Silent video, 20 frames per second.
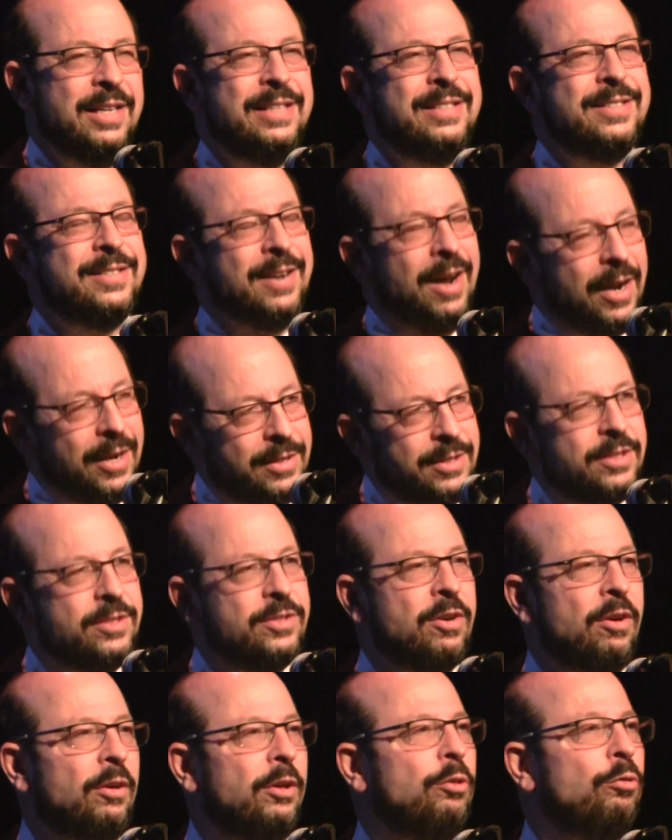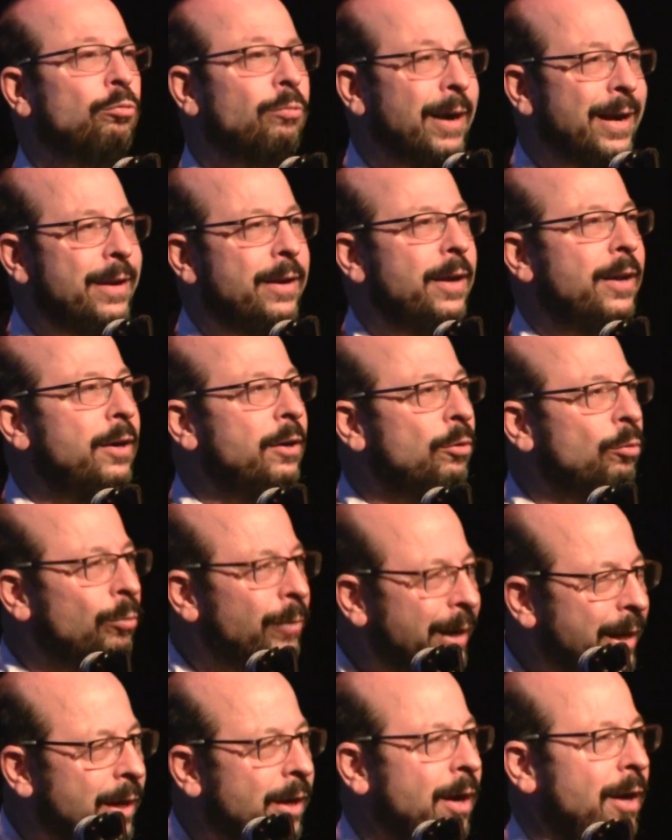And scientists aren't great at
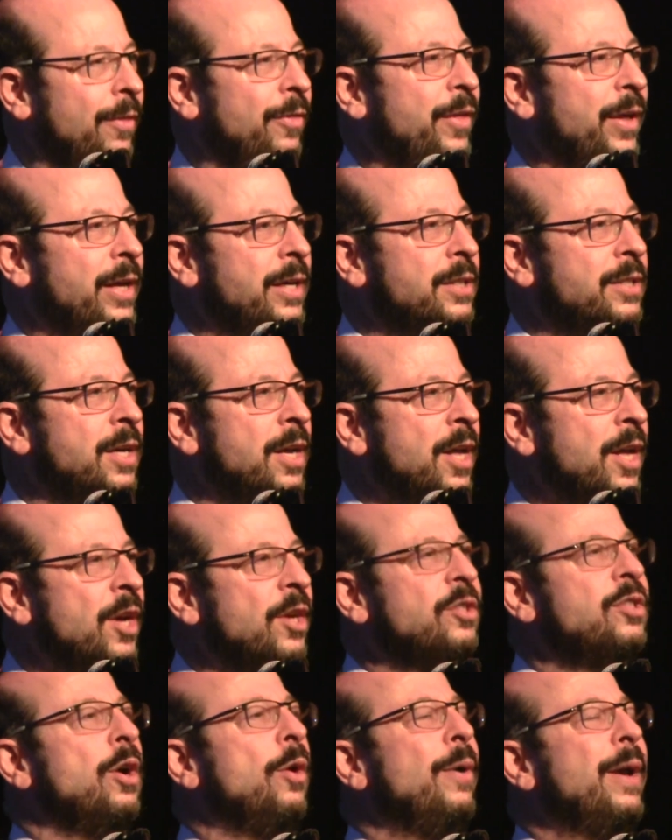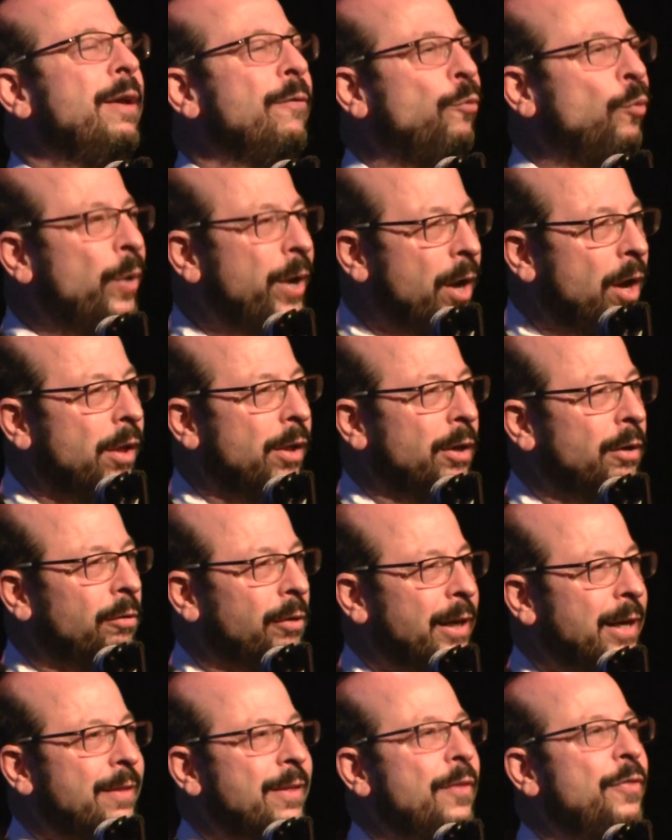agreeing on things. So if we all
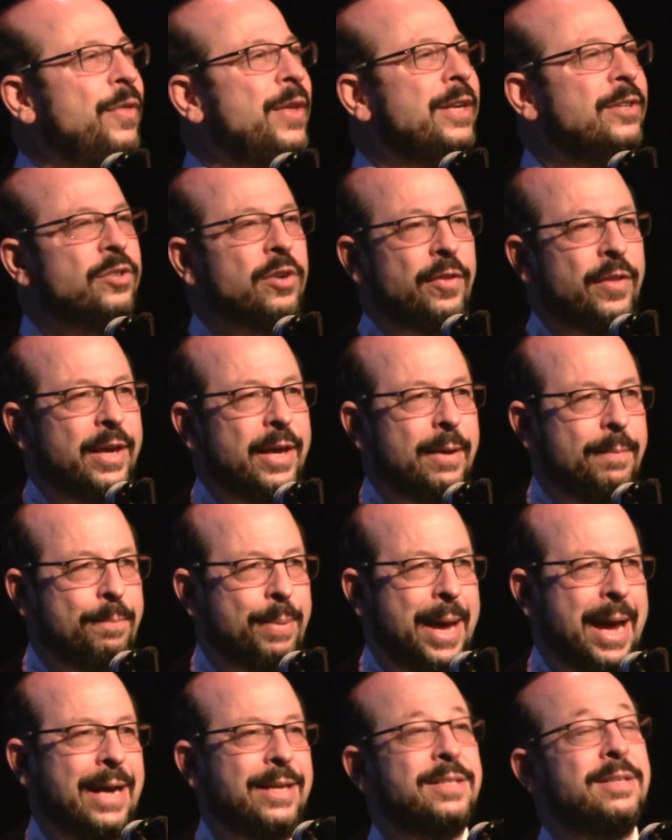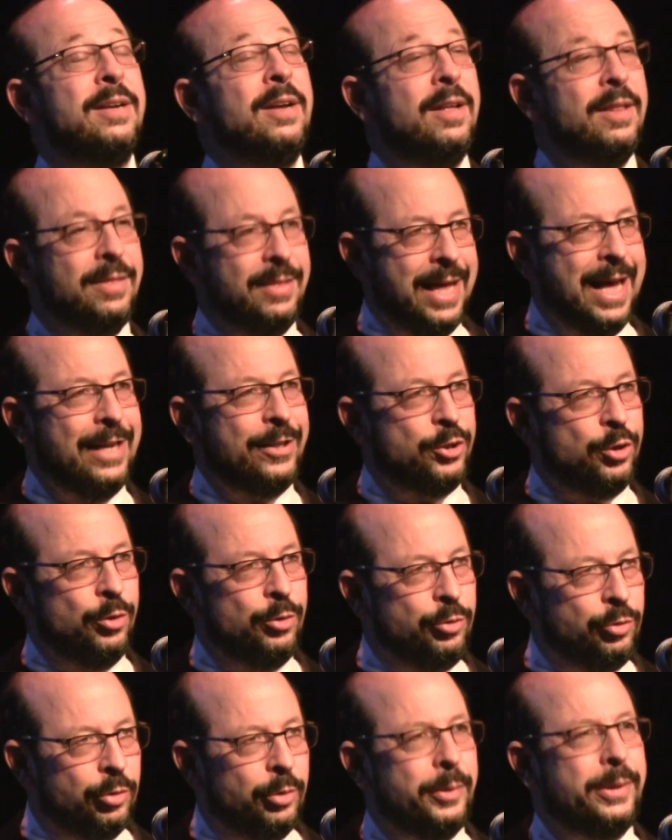agree that these are the impacts, that's
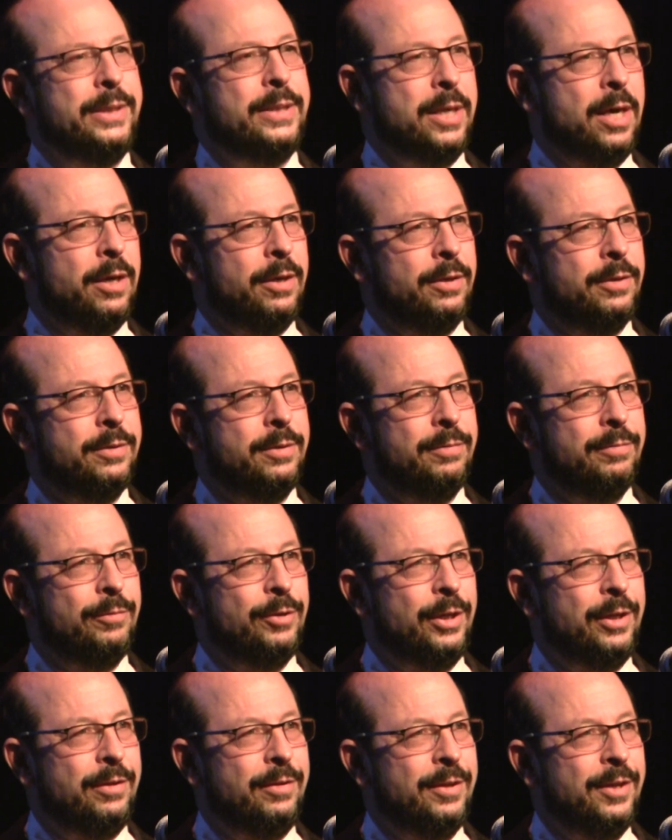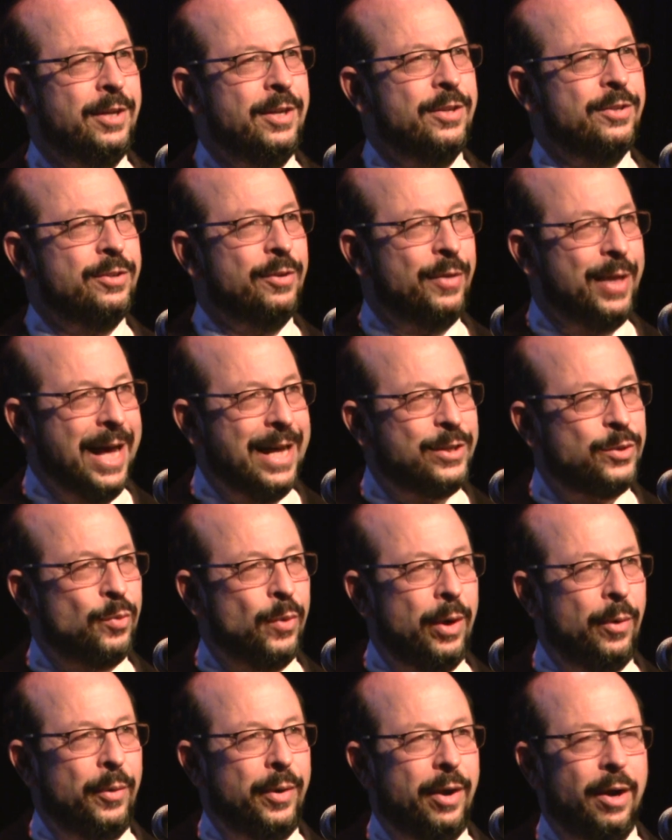who drew it, Donald, right? So that's
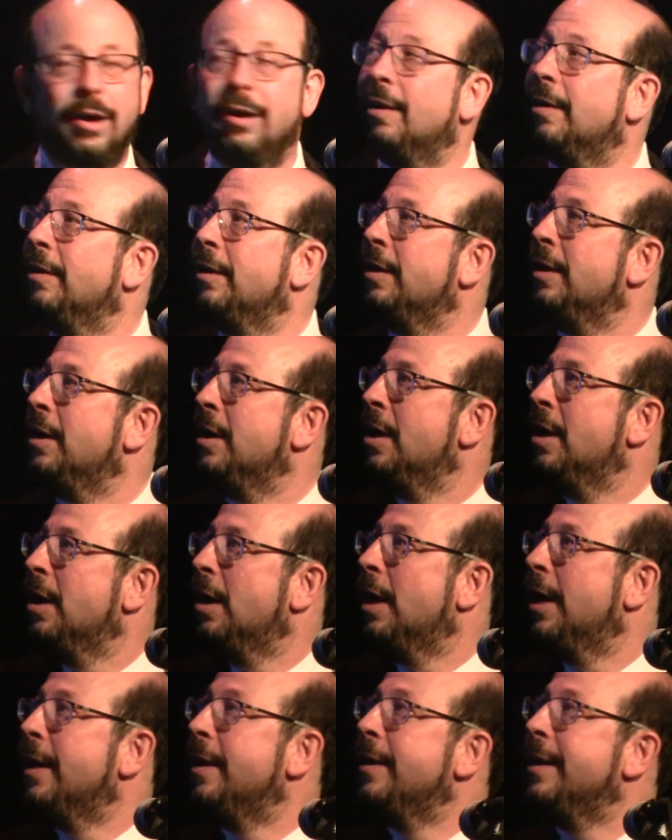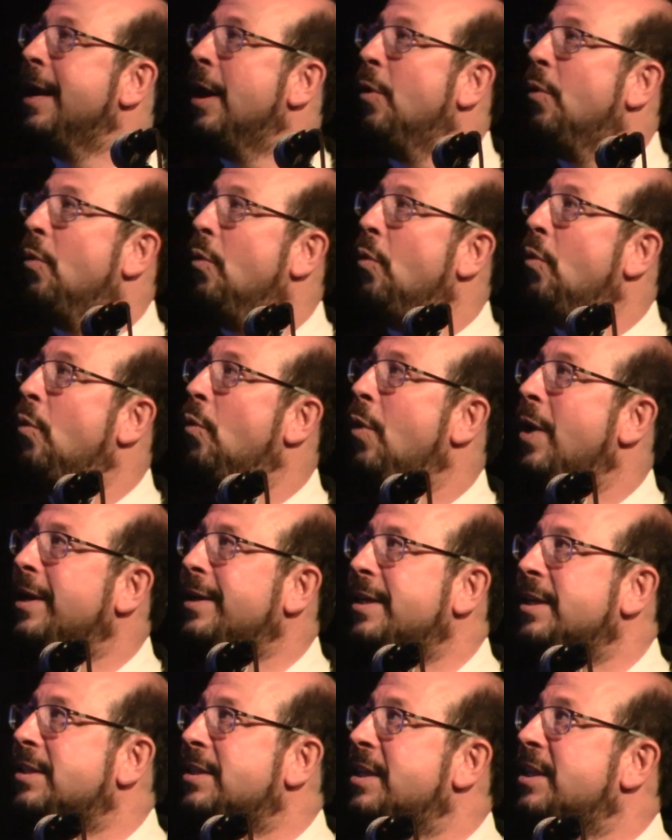where we are, right? Now,
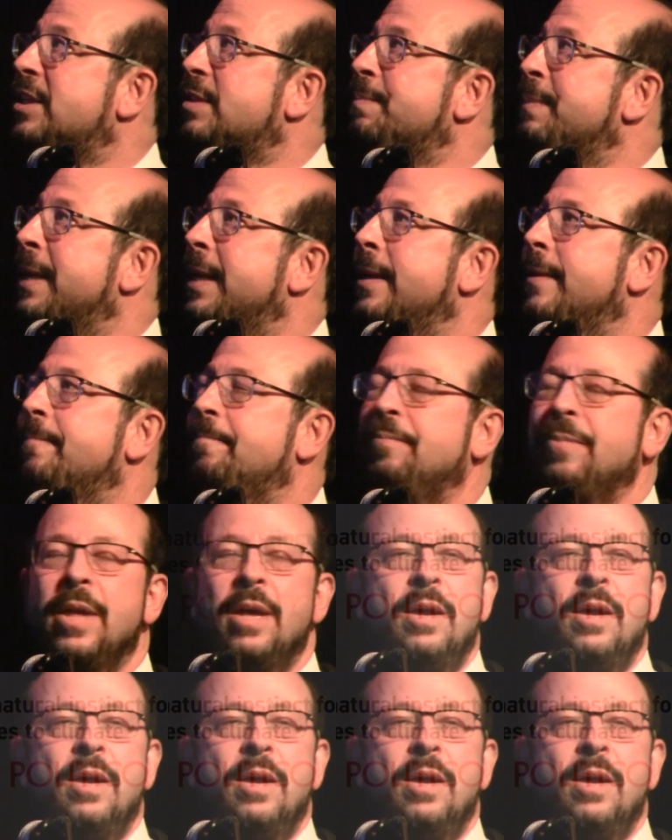what does this mean?